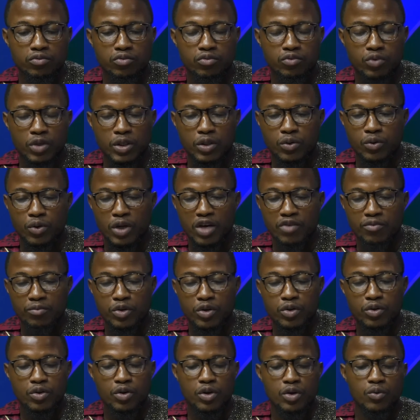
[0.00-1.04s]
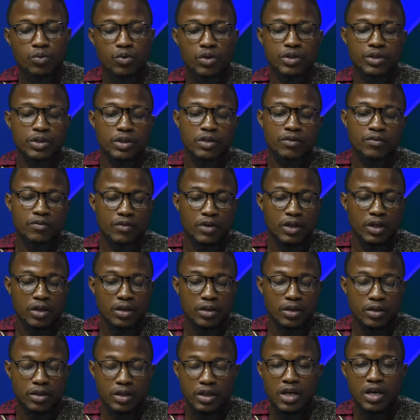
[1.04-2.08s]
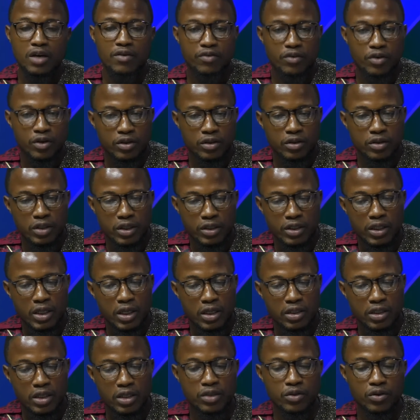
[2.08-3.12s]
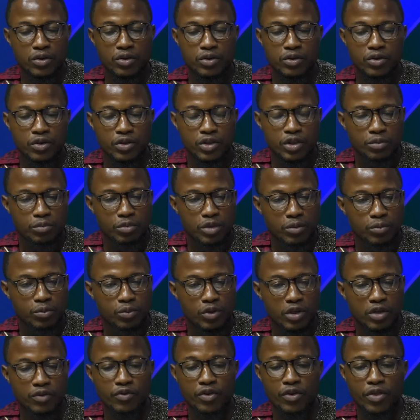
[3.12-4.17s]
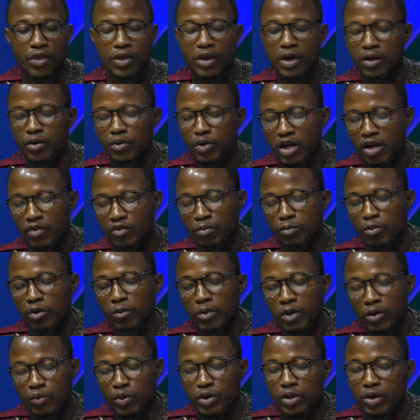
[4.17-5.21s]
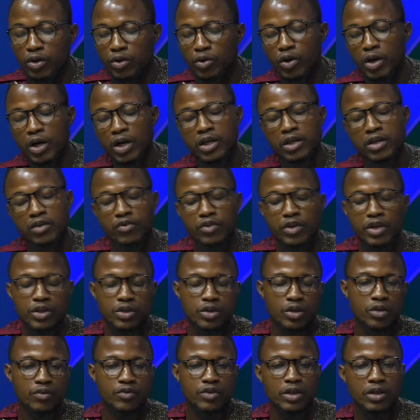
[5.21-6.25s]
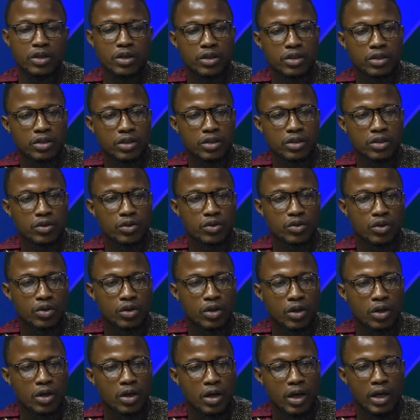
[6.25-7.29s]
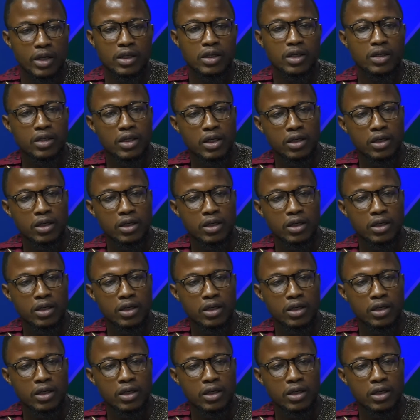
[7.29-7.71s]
what could have been done was, in fact, they have the CRC has consulted people. If you think you have a problem with the retroactive nature of the constitution, I think